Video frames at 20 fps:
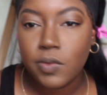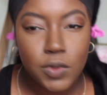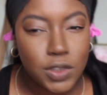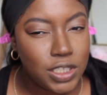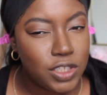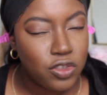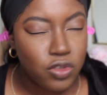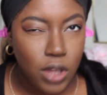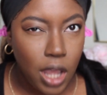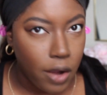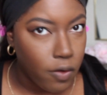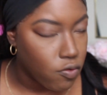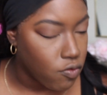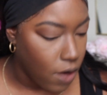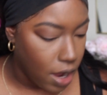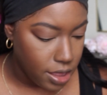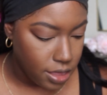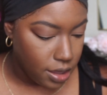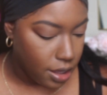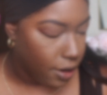It's like
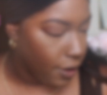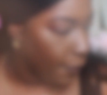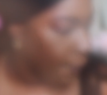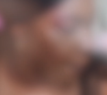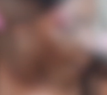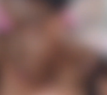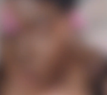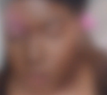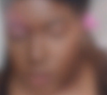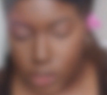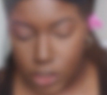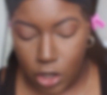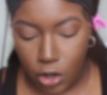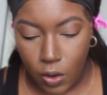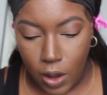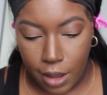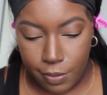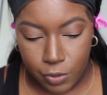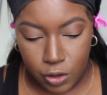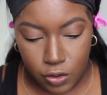right there.
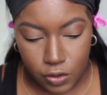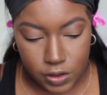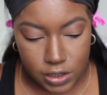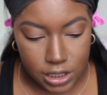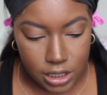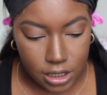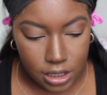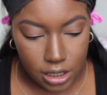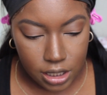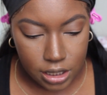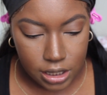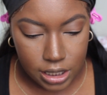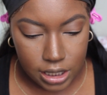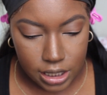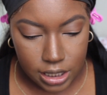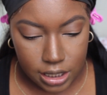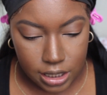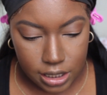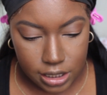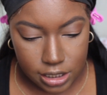So I'm using
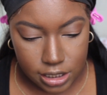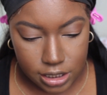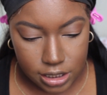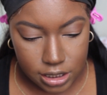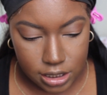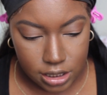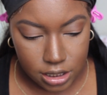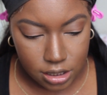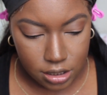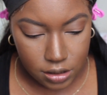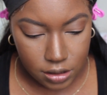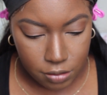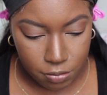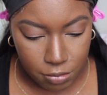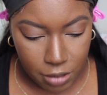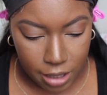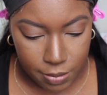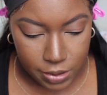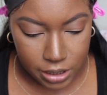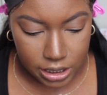this
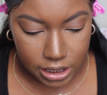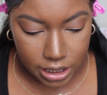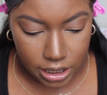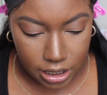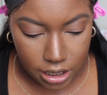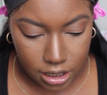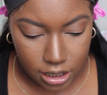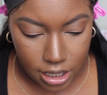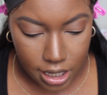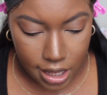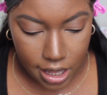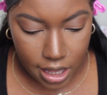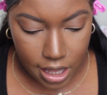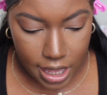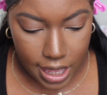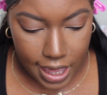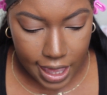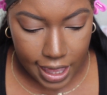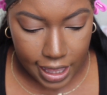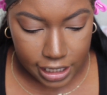Maybelline
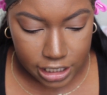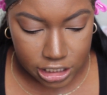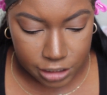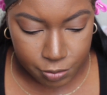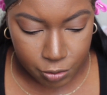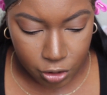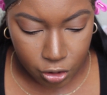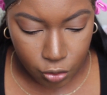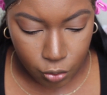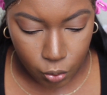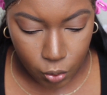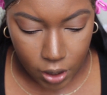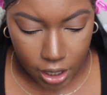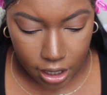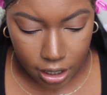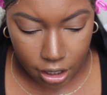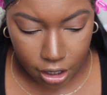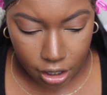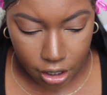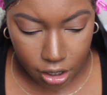Expert
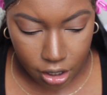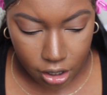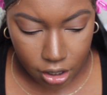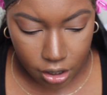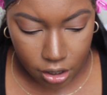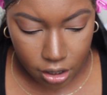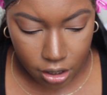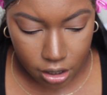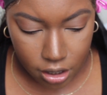Wear